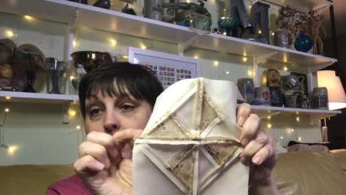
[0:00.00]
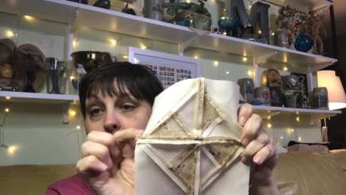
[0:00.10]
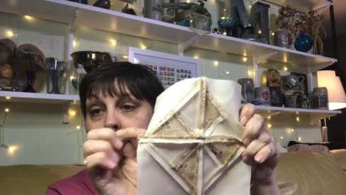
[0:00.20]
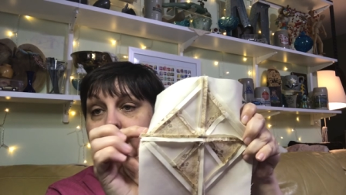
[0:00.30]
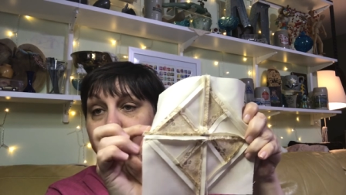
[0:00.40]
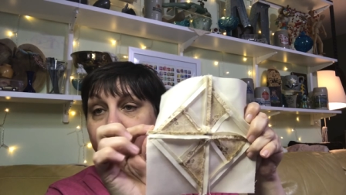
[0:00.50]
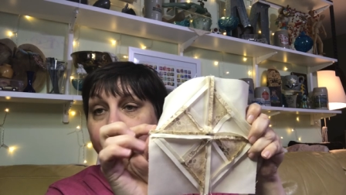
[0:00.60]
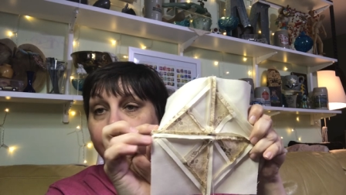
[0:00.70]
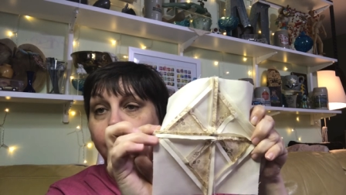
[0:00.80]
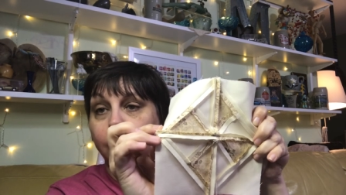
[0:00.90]

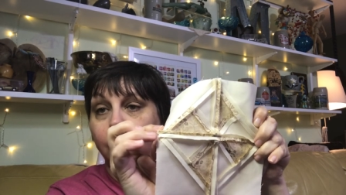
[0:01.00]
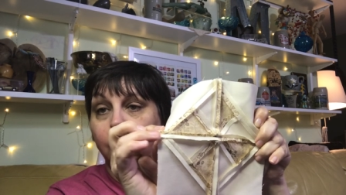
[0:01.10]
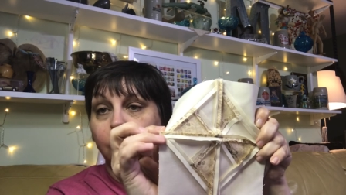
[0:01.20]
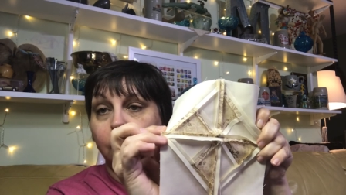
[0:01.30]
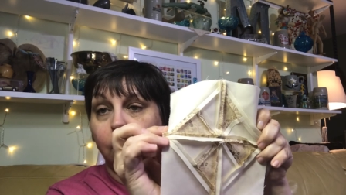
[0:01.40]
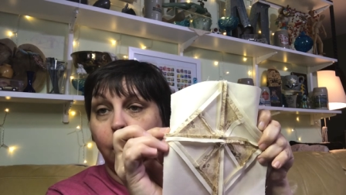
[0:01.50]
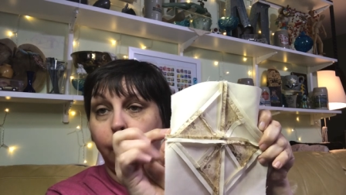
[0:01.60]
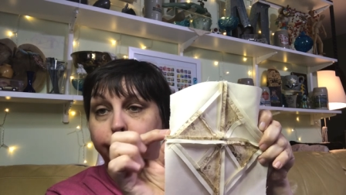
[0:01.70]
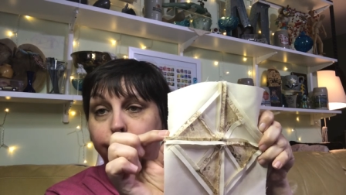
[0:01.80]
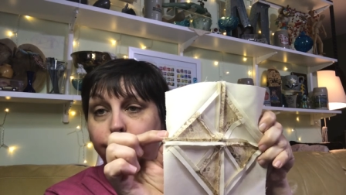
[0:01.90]
nicely
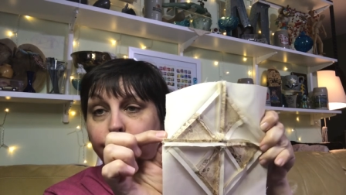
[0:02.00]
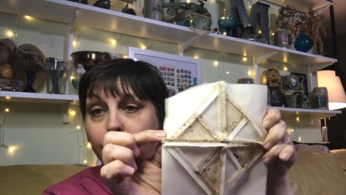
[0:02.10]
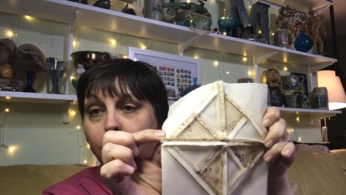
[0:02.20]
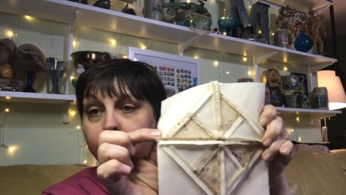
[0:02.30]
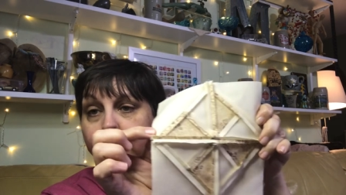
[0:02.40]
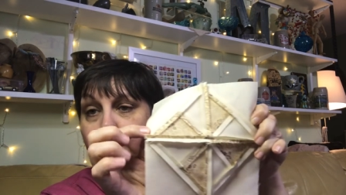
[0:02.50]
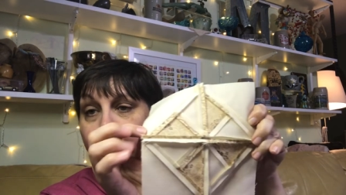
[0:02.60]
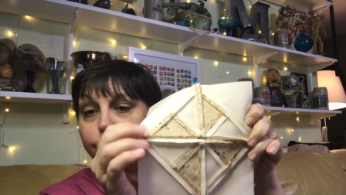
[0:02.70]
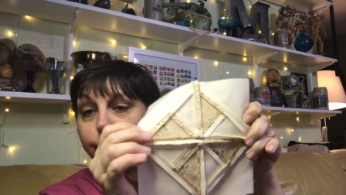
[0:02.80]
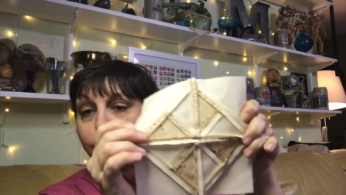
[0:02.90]
all those dog ears